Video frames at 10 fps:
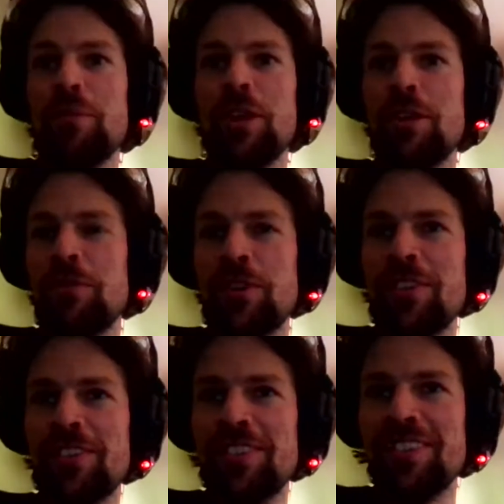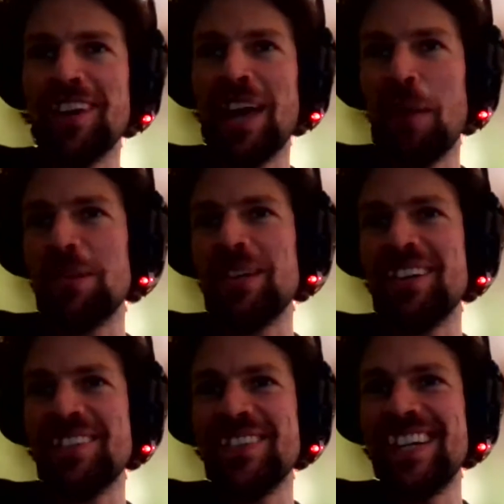a metaverse app.
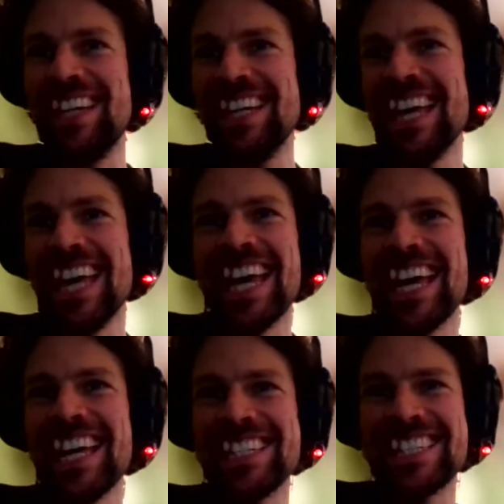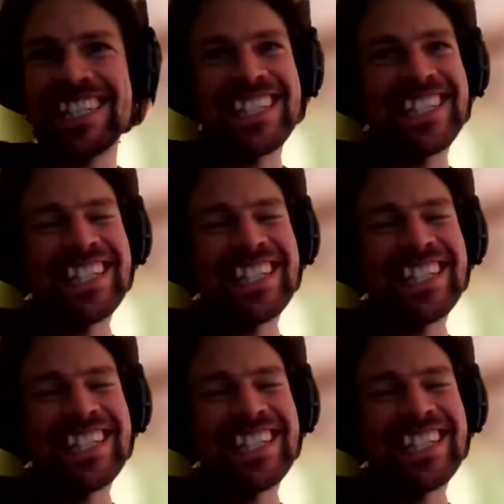It's just,